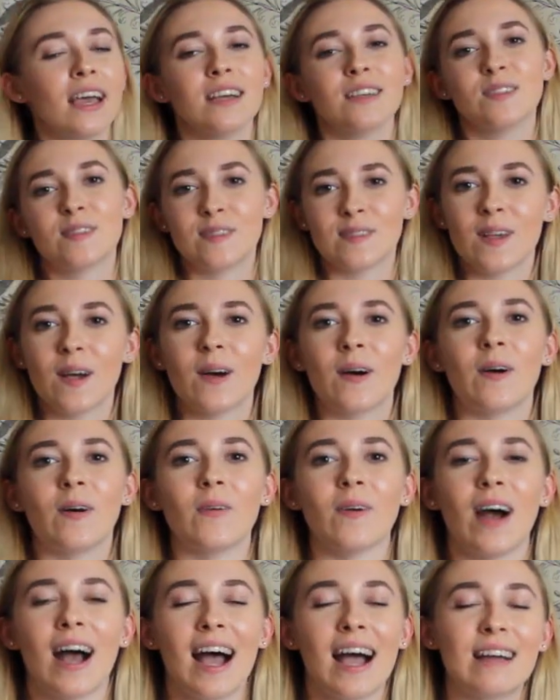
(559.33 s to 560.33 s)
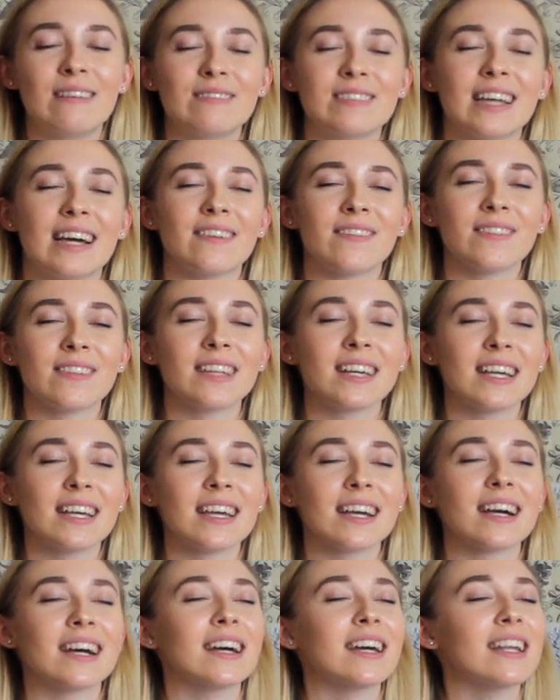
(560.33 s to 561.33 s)
So I'm
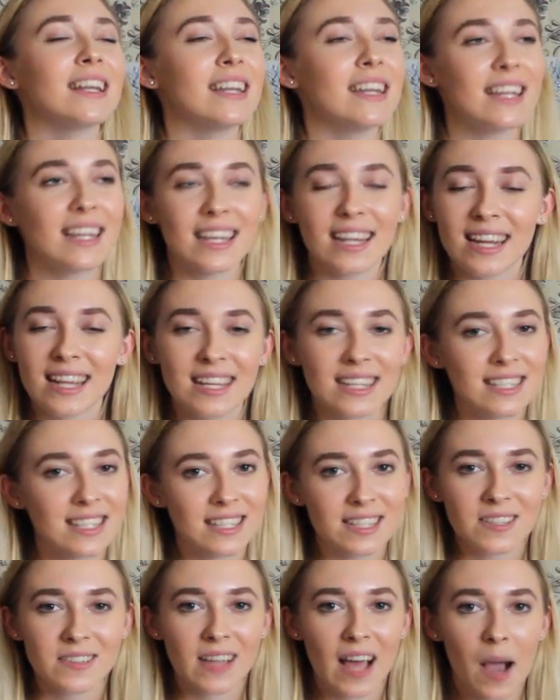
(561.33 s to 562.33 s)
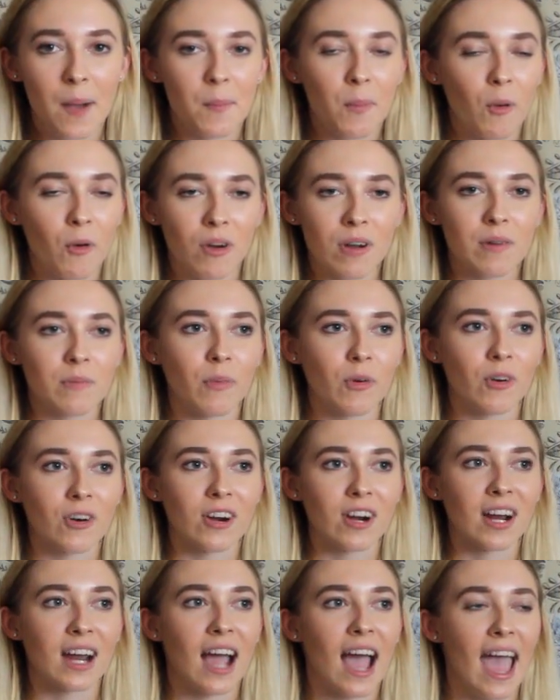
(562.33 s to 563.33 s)
definitely needing to do that more and
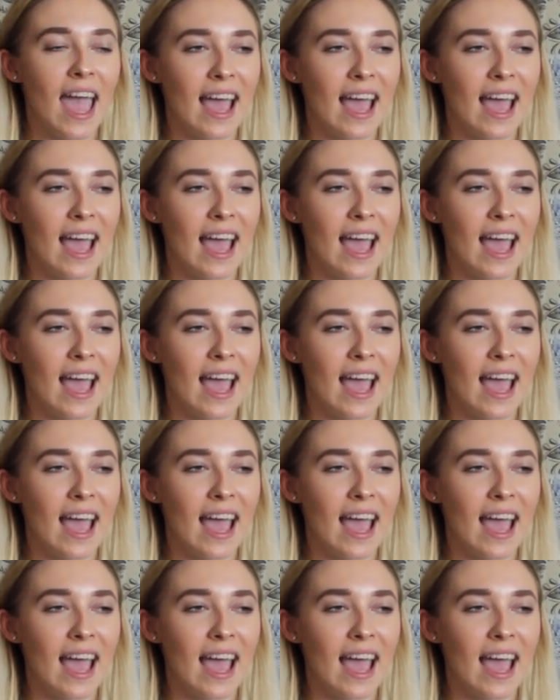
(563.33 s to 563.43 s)
more,